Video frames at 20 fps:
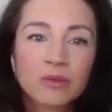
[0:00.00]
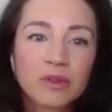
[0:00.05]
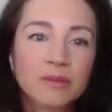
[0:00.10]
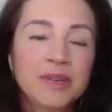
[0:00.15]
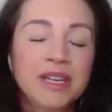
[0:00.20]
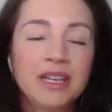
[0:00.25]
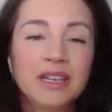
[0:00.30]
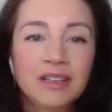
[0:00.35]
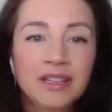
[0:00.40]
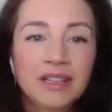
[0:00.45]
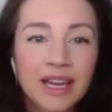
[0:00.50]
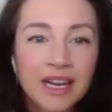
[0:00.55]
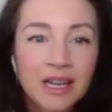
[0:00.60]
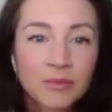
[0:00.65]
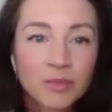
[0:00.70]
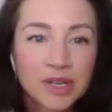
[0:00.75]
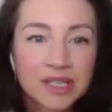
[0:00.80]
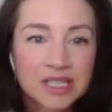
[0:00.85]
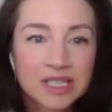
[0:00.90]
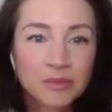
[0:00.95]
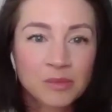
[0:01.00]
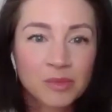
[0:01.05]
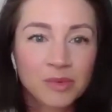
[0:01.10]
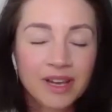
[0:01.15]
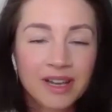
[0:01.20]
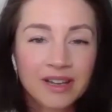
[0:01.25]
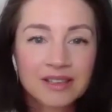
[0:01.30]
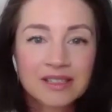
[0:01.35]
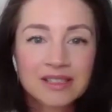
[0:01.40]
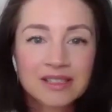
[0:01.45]
women getting breast
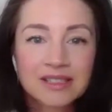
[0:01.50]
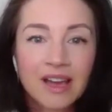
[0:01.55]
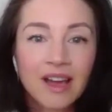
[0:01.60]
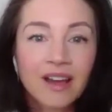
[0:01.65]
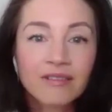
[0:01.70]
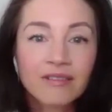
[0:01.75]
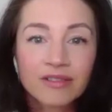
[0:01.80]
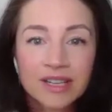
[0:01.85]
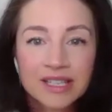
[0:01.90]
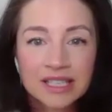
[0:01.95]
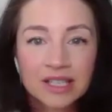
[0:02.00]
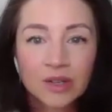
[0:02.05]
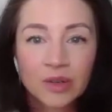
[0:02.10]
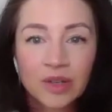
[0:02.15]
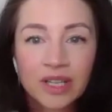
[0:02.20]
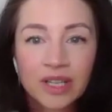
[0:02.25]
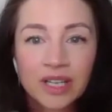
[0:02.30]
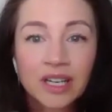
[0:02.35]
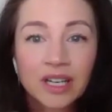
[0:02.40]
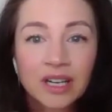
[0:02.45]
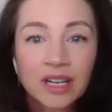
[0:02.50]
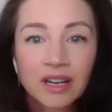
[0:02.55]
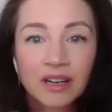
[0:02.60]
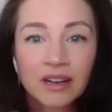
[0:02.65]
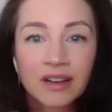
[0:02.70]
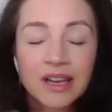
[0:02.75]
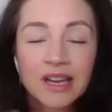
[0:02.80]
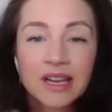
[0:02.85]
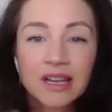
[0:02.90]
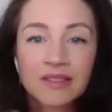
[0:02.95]
implants every single year,